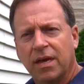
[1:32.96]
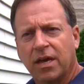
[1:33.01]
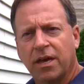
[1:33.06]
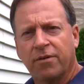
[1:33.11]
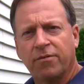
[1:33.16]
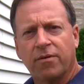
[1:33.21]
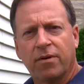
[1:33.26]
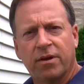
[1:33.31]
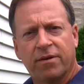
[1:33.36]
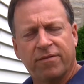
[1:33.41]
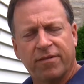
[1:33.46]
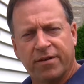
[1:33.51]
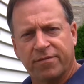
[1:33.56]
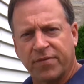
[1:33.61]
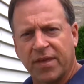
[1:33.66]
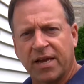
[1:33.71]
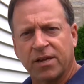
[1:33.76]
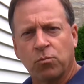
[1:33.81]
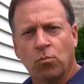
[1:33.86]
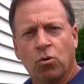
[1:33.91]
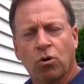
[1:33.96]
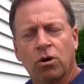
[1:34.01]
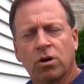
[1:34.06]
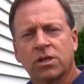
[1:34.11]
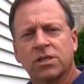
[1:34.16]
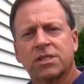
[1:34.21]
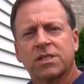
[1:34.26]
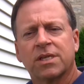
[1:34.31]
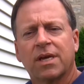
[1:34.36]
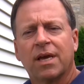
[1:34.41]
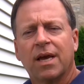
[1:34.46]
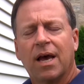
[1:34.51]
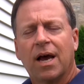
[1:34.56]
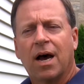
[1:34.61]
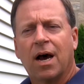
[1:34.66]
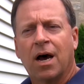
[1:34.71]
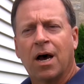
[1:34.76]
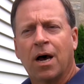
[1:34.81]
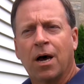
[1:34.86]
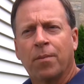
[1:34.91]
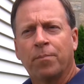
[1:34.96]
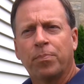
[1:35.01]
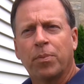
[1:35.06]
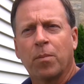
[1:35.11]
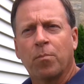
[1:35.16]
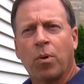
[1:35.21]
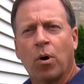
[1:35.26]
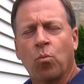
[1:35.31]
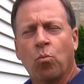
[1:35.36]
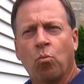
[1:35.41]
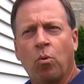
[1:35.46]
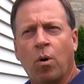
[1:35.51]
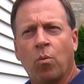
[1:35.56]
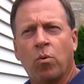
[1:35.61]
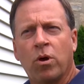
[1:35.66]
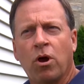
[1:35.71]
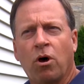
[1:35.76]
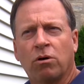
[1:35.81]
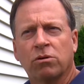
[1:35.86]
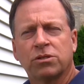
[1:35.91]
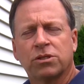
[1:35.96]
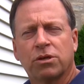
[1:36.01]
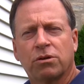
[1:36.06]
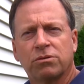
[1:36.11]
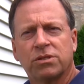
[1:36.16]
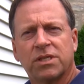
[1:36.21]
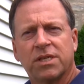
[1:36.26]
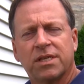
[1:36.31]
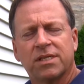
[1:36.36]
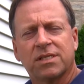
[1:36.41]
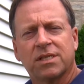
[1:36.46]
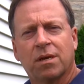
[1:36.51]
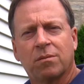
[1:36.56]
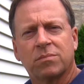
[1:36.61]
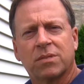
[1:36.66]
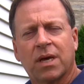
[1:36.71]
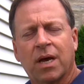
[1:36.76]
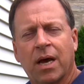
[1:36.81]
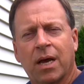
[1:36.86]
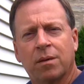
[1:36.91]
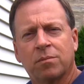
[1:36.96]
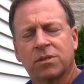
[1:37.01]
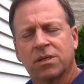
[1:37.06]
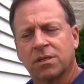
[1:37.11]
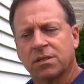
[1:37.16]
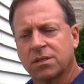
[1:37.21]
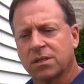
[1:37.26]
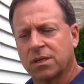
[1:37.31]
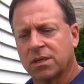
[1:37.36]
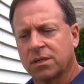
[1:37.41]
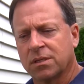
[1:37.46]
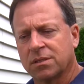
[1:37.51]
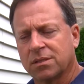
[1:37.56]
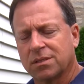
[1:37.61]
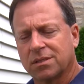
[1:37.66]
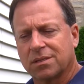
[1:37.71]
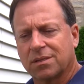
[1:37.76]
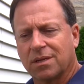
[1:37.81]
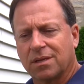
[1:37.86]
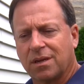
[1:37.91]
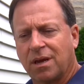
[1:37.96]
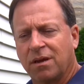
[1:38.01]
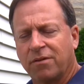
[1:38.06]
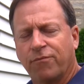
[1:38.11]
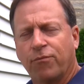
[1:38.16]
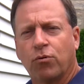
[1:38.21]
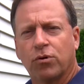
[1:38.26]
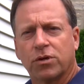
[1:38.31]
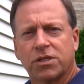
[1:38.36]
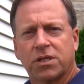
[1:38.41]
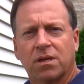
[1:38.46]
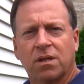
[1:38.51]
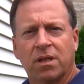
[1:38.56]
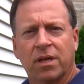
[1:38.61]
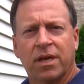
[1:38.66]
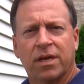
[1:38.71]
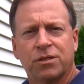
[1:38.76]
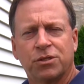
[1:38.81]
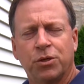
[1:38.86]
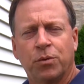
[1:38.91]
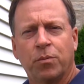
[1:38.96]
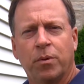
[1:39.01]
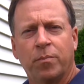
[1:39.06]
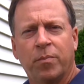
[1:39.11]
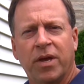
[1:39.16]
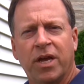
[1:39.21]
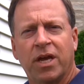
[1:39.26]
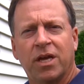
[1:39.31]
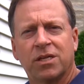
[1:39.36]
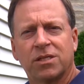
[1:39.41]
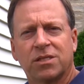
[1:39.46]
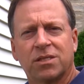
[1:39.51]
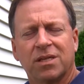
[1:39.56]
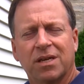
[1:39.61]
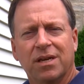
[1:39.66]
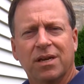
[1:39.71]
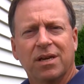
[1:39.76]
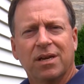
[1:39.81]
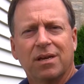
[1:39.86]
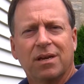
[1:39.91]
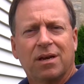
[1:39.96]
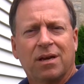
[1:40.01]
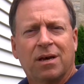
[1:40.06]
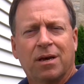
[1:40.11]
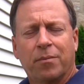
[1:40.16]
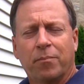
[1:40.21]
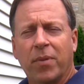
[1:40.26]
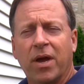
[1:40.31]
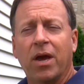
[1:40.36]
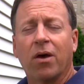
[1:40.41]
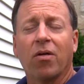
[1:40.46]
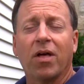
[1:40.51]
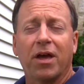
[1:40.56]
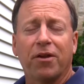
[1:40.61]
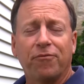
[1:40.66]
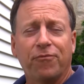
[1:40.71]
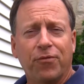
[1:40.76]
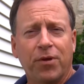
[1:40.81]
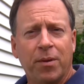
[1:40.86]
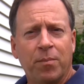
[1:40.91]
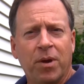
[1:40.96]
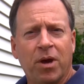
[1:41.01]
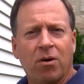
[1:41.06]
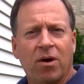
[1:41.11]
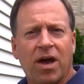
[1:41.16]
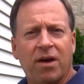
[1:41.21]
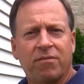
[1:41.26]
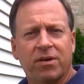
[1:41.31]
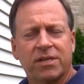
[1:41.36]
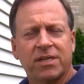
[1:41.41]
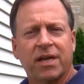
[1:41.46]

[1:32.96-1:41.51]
if that works. But what we also see sometimes is unfortunately, as human beings, male and female, have a